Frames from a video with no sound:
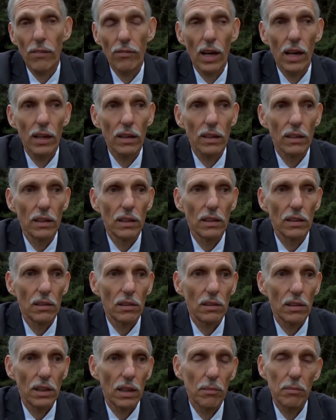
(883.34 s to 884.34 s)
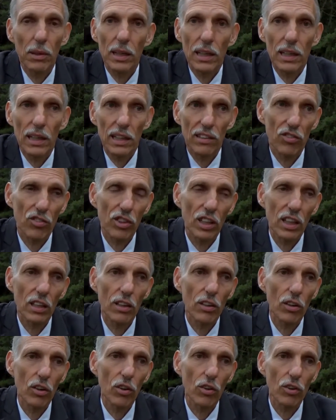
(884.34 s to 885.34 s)
not committed a
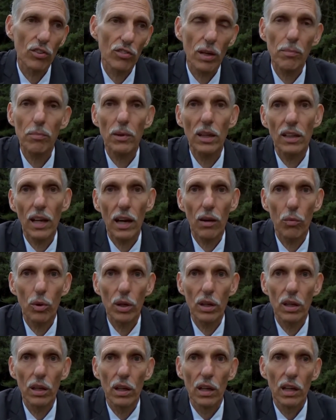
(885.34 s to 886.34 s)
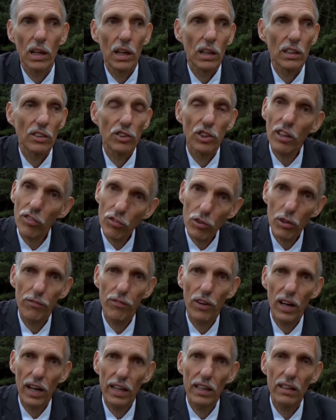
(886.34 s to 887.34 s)
sin or something that would
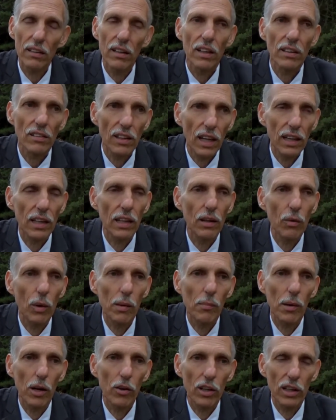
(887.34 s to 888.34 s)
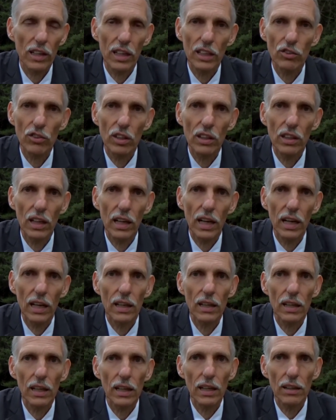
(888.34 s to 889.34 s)
justify taking away my ordination,
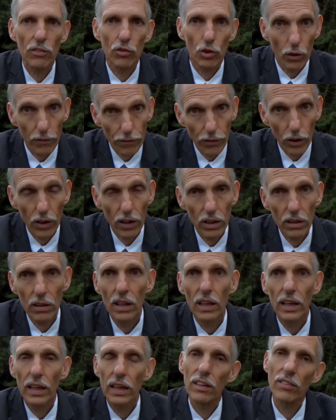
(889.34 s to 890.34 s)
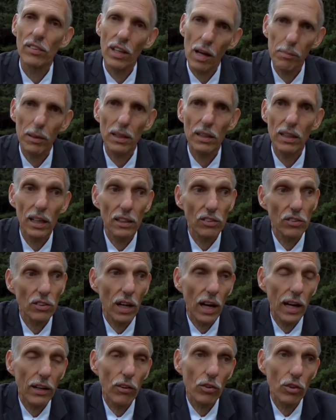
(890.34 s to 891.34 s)
and so far it has not been
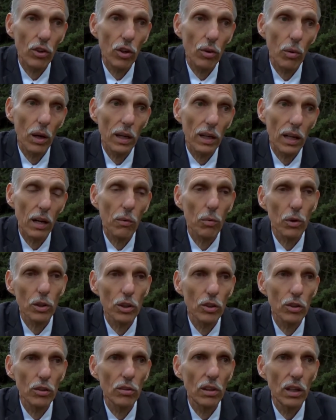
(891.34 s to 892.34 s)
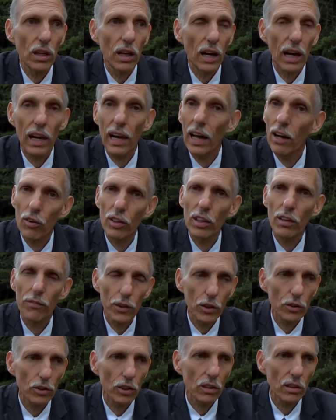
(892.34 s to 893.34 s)
touched. I don't know what God will allow in the
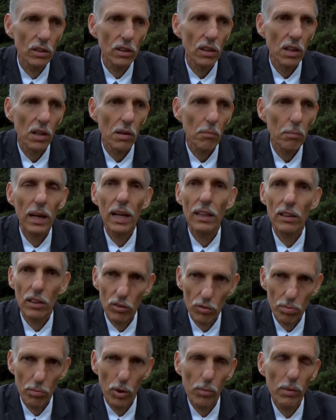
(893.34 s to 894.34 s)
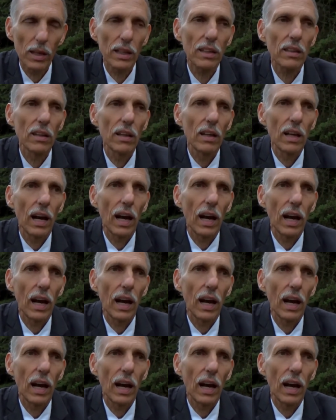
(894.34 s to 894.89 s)
future, but at this moment,